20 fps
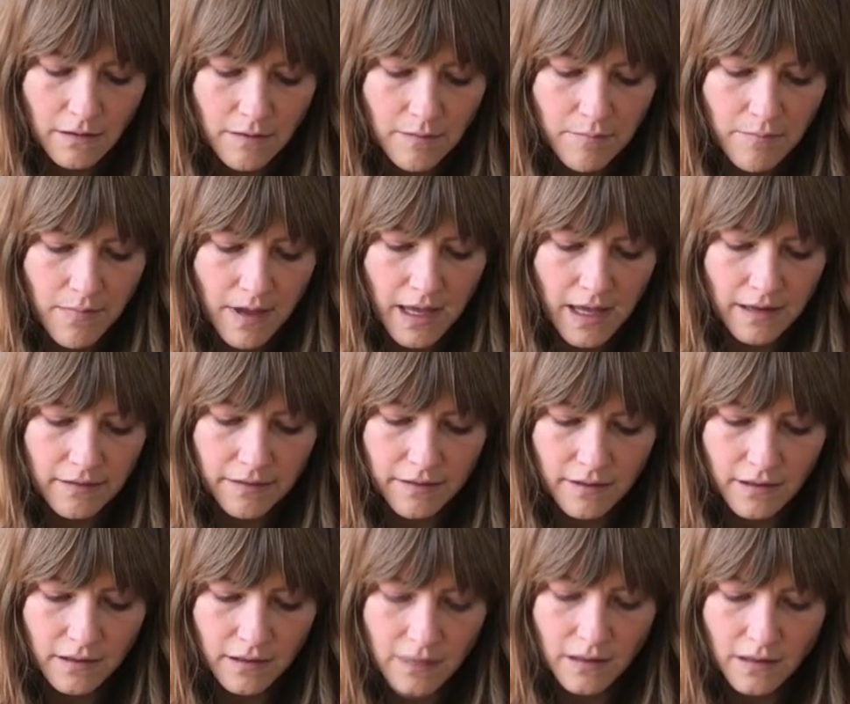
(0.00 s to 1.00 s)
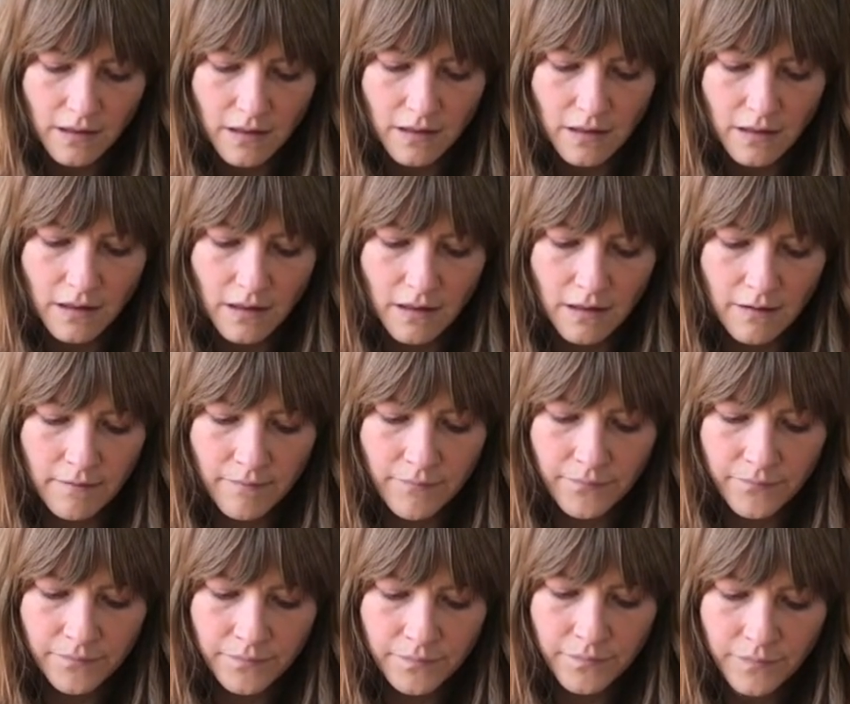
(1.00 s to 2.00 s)
math in here,
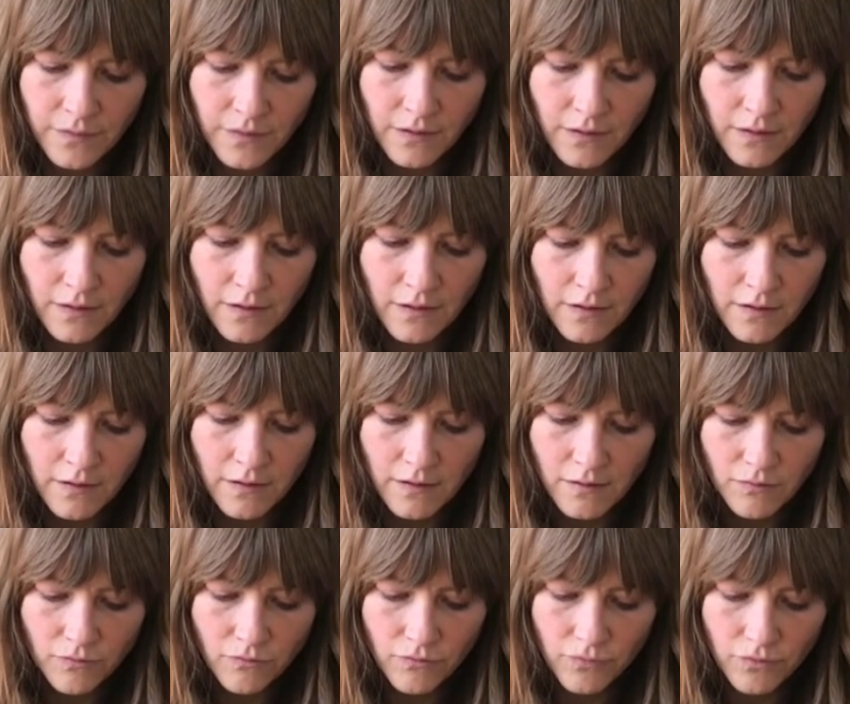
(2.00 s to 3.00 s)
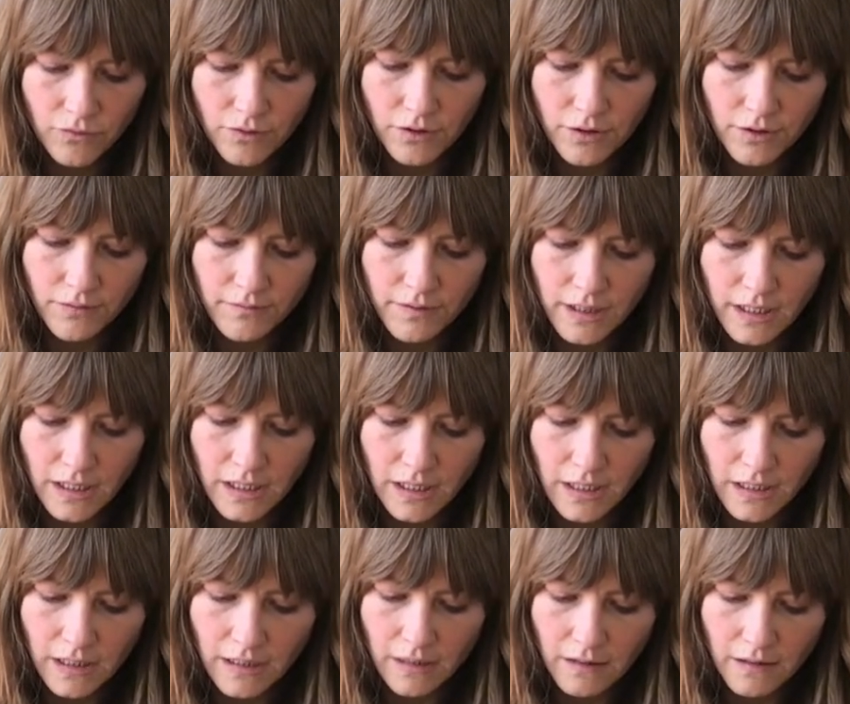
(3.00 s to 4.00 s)
ruler
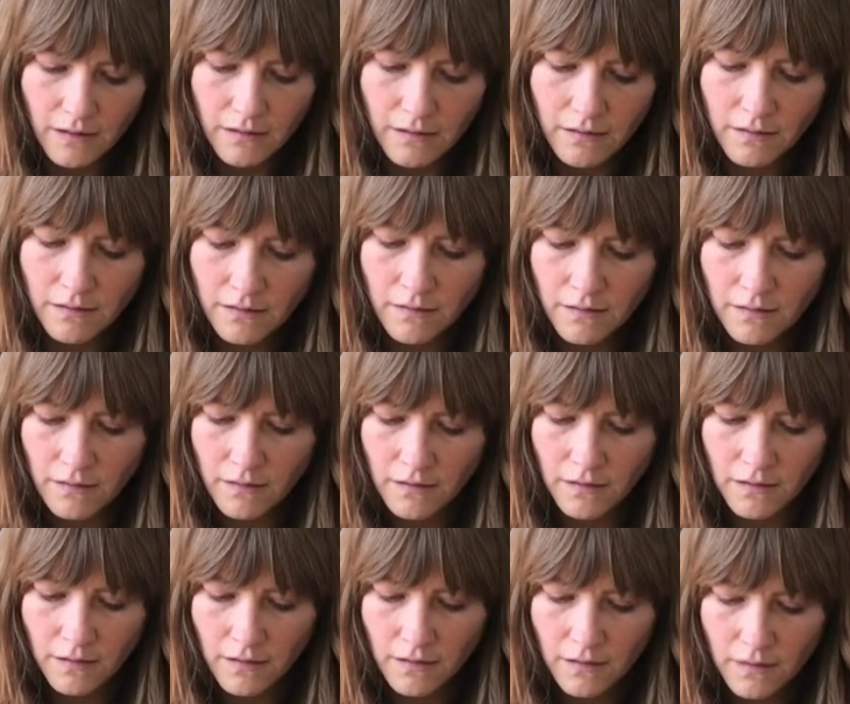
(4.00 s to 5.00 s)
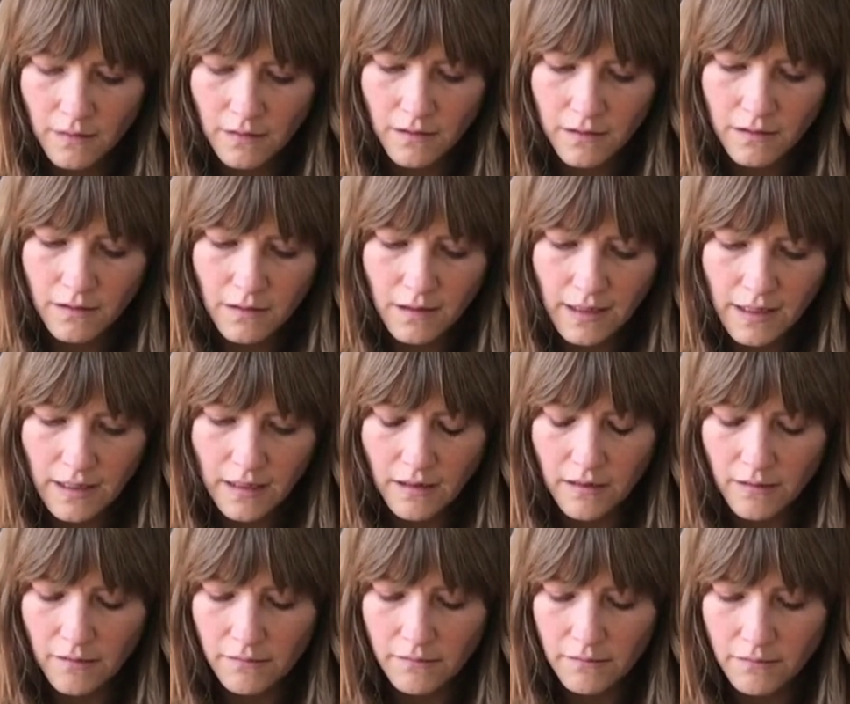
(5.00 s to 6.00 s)
reading.
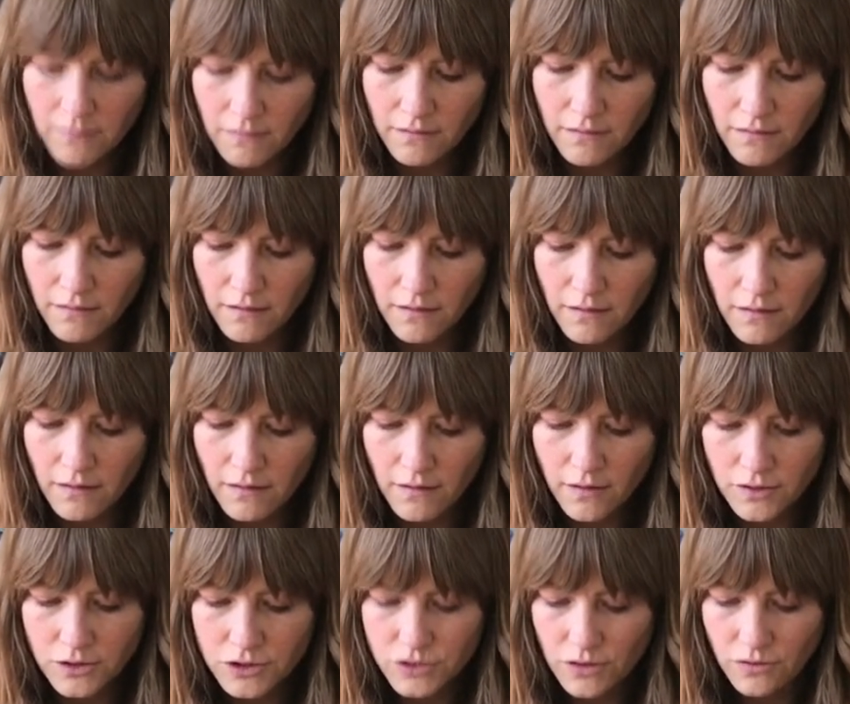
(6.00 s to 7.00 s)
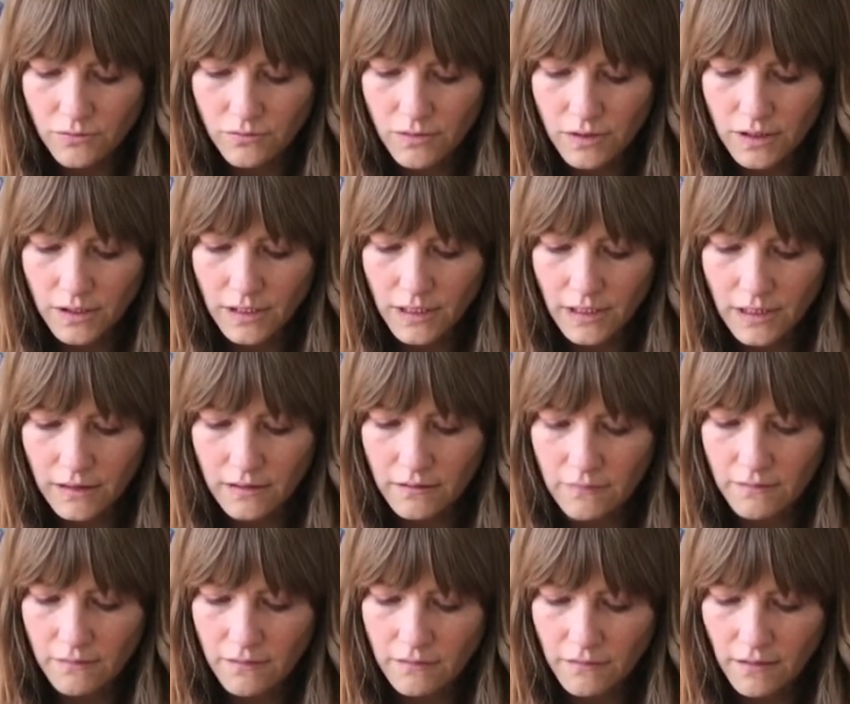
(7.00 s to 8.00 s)
Now, don't worry,
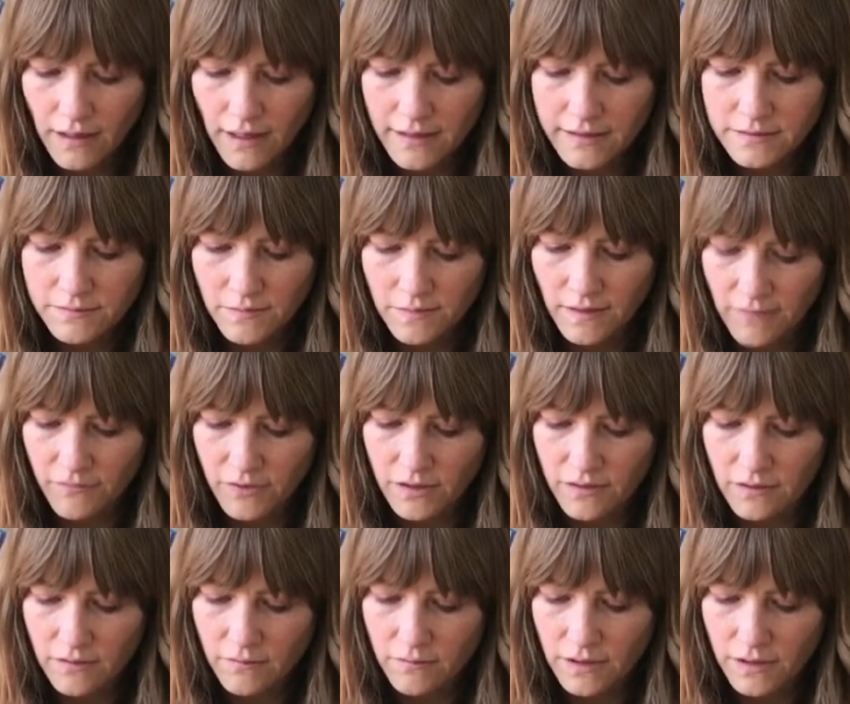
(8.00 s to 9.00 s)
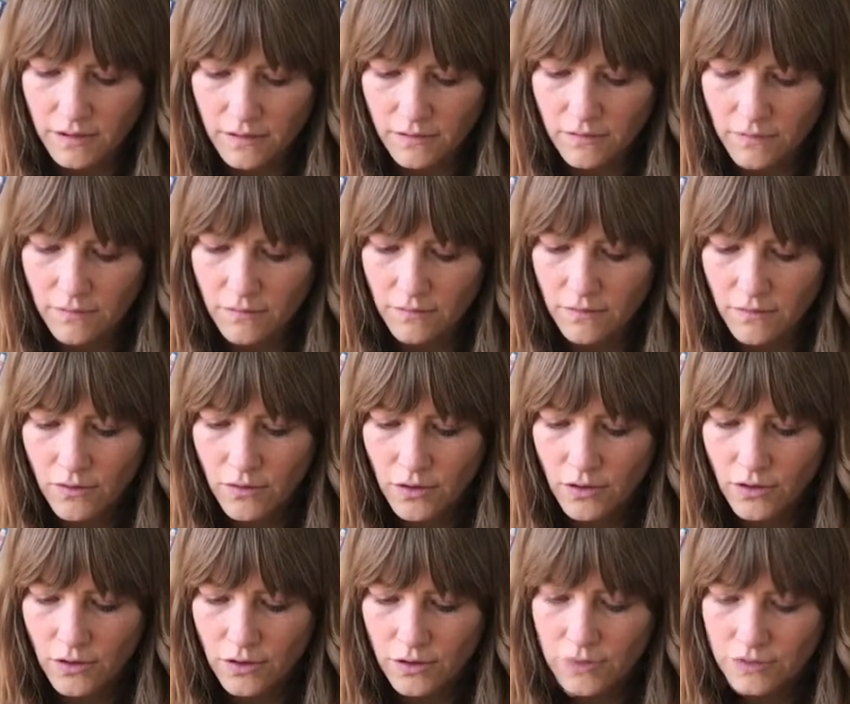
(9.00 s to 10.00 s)
as with everything we do,
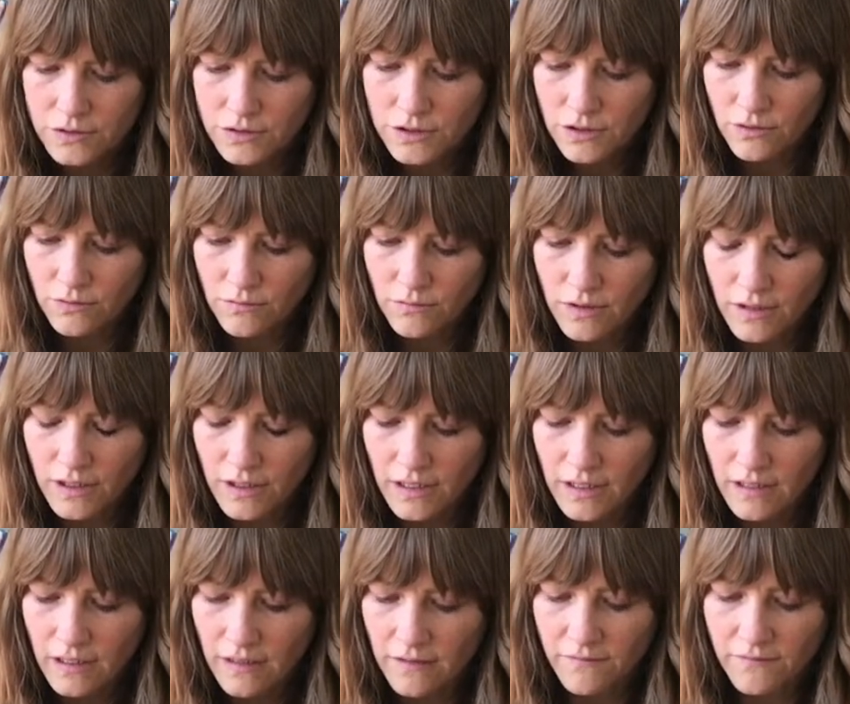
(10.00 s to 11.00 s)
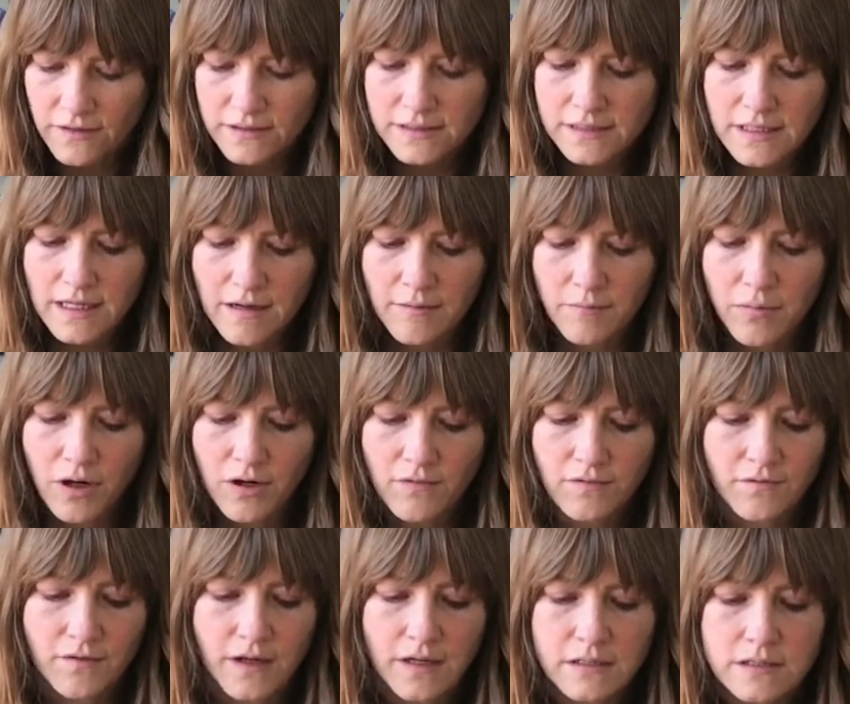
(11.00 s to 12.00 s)
don't worry if it's not
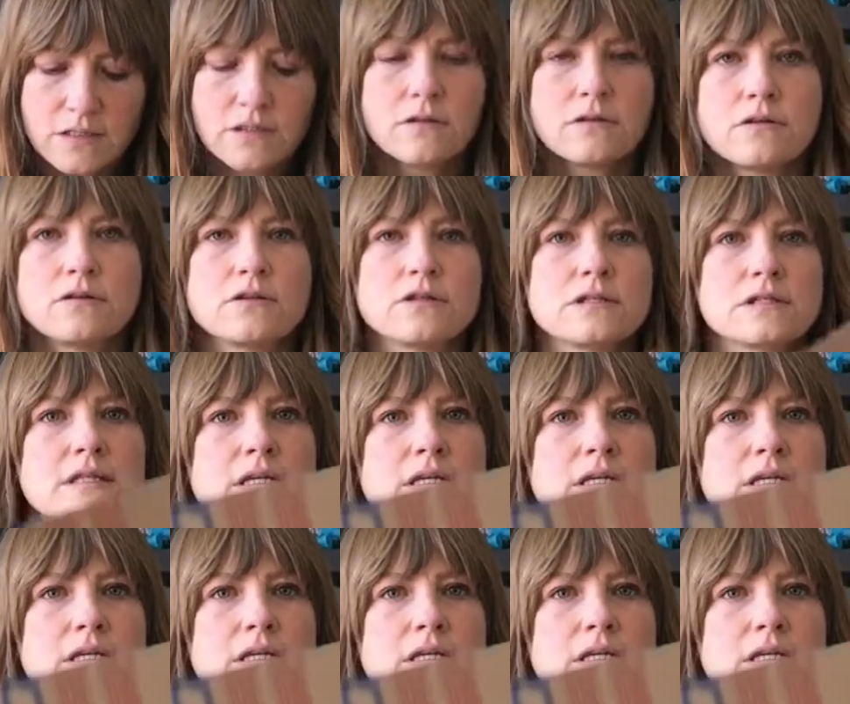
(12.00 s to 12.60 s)
perfect. You're just